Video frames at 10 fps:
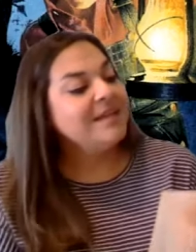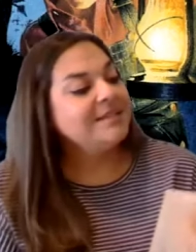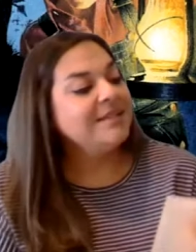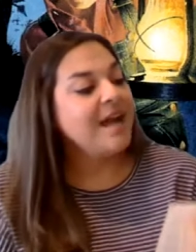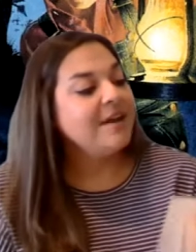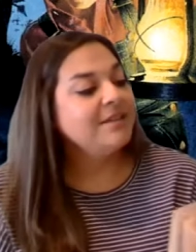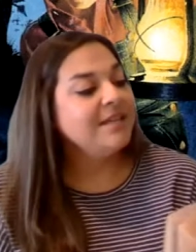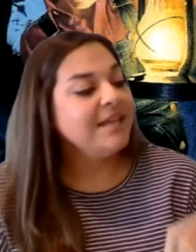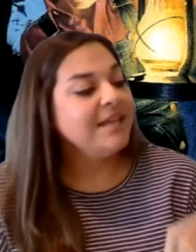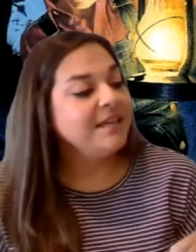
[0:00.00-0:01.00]

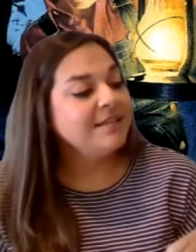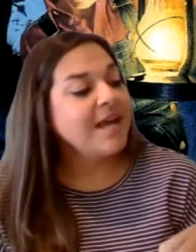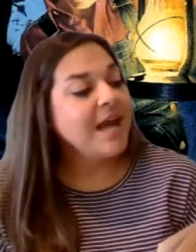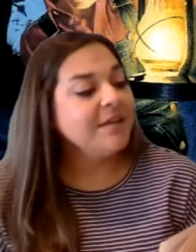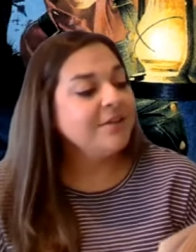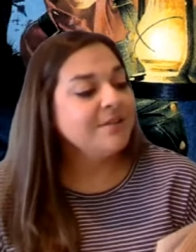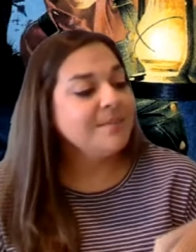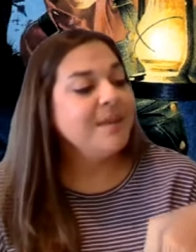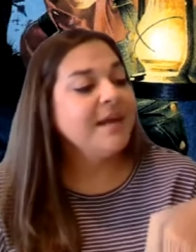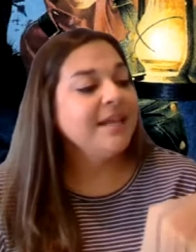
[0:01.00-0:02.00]
Tired,
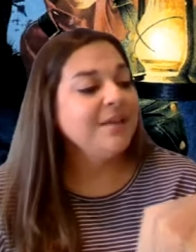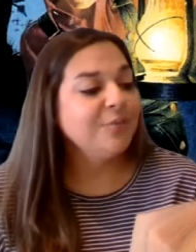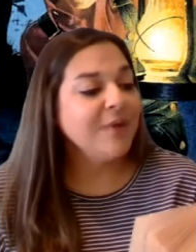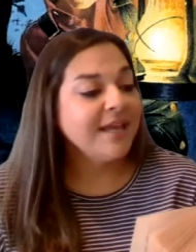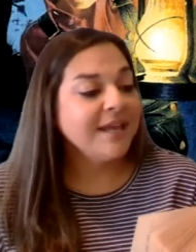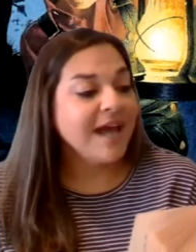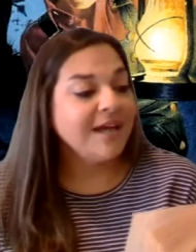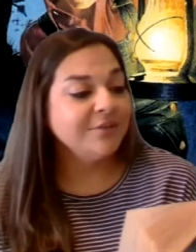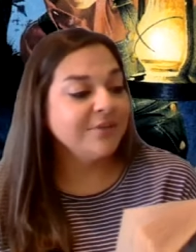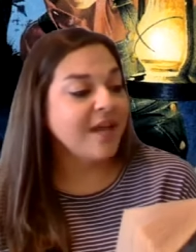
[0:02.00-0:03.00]
muddy, wet,
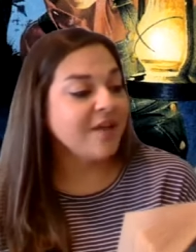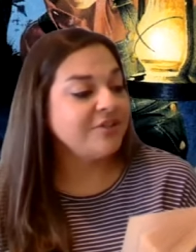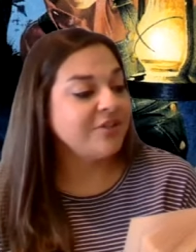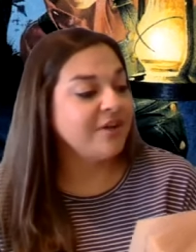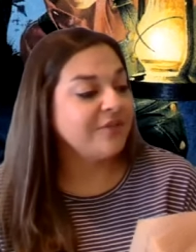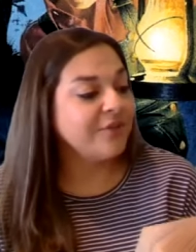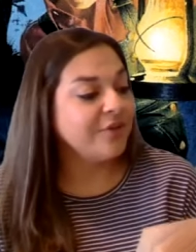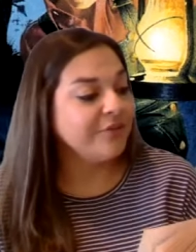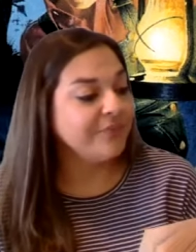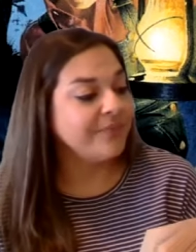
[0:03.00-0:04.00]
hungry, I started for
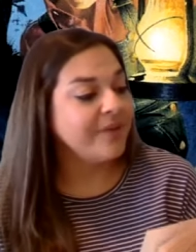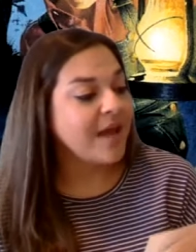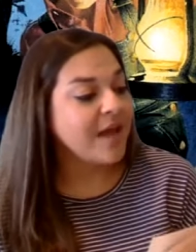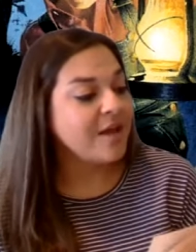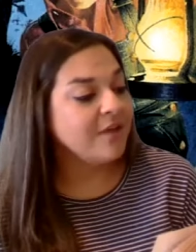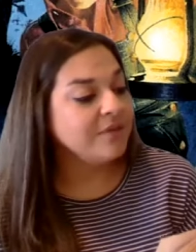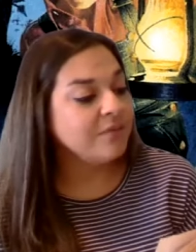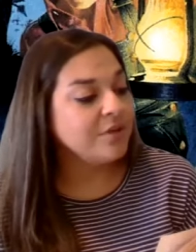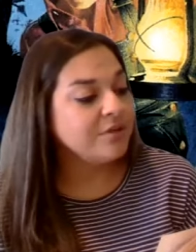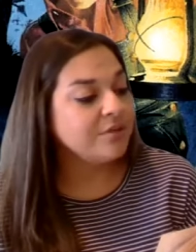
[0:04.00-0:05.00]
home. I often
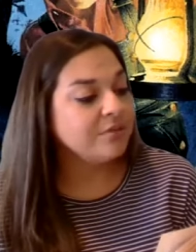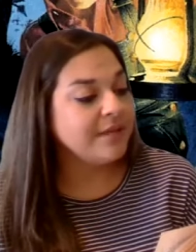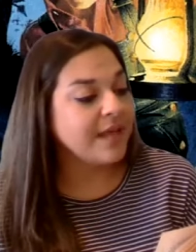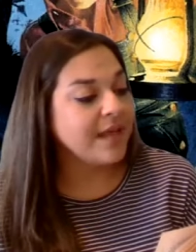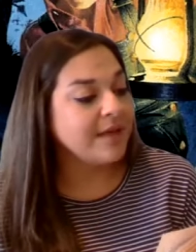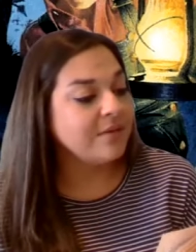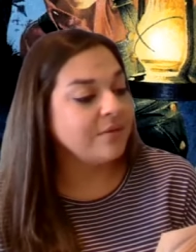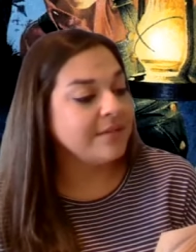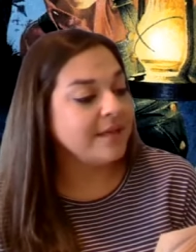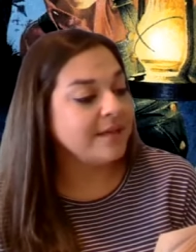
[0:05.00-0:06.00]
wondered how
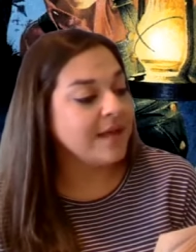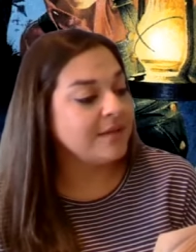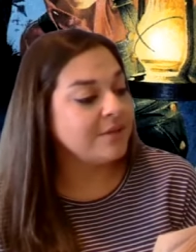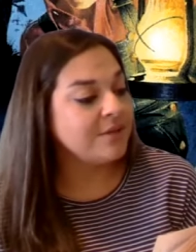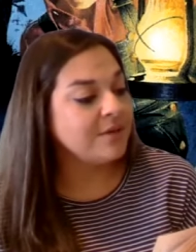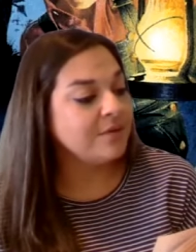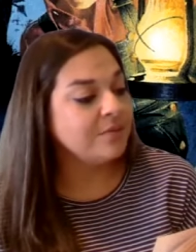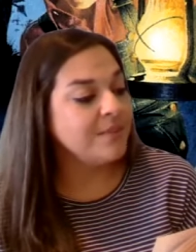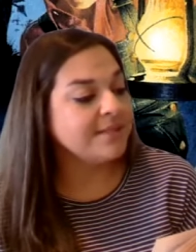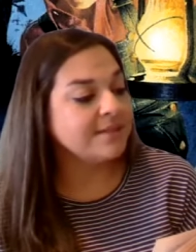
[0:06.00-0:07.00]
old Dan got into the
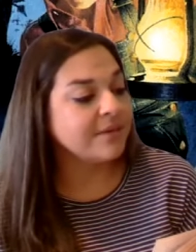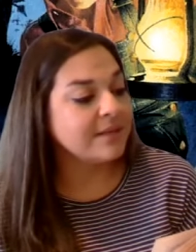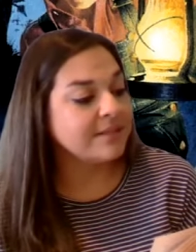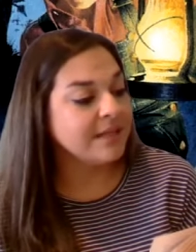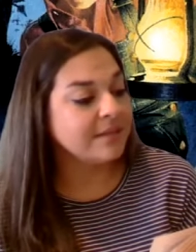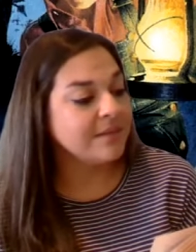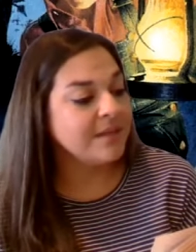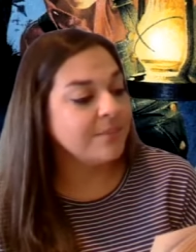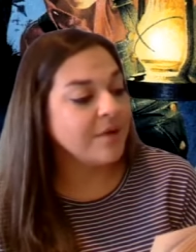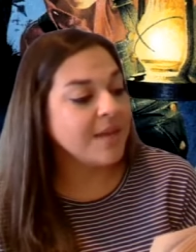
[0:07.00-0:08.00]
old muskrat den.
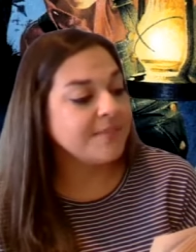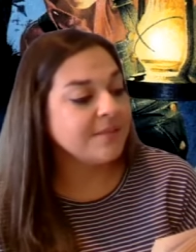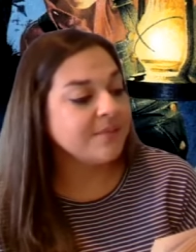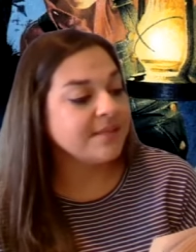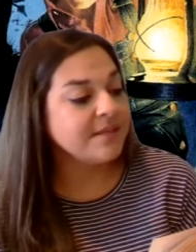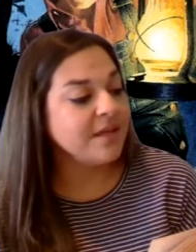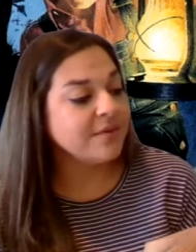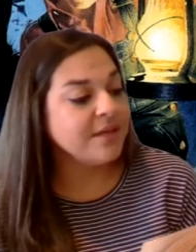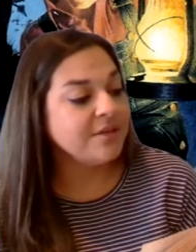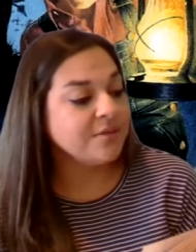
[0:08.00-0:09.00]
Perhaps it was another
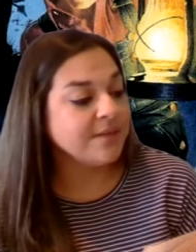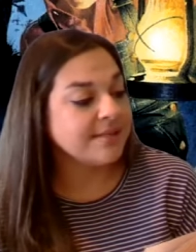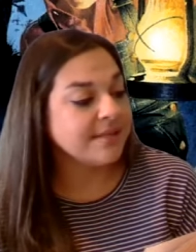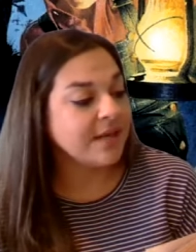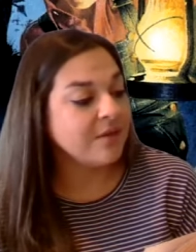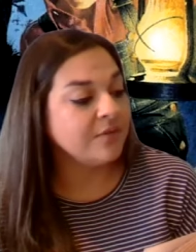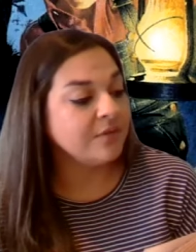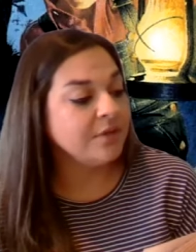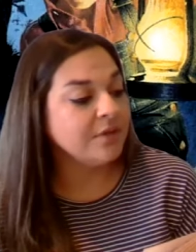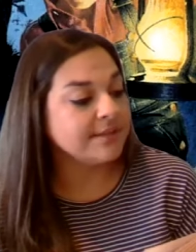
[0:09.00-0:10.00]
entrance and I
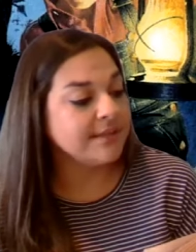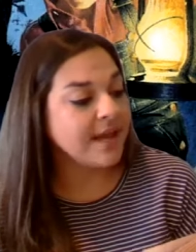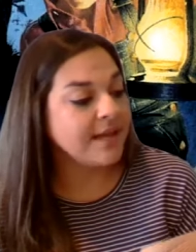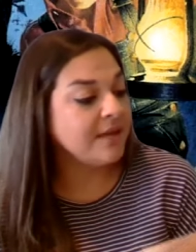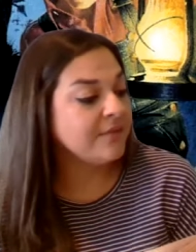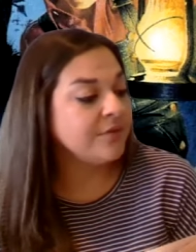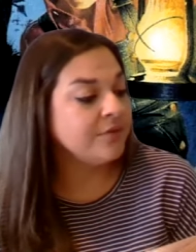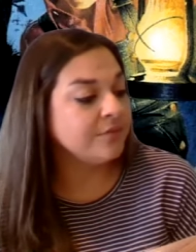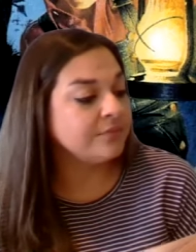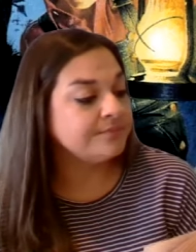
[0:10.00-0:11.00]
overlooked. I never
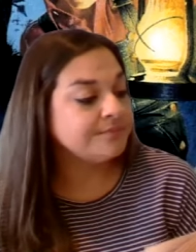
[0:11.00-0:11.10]
knew.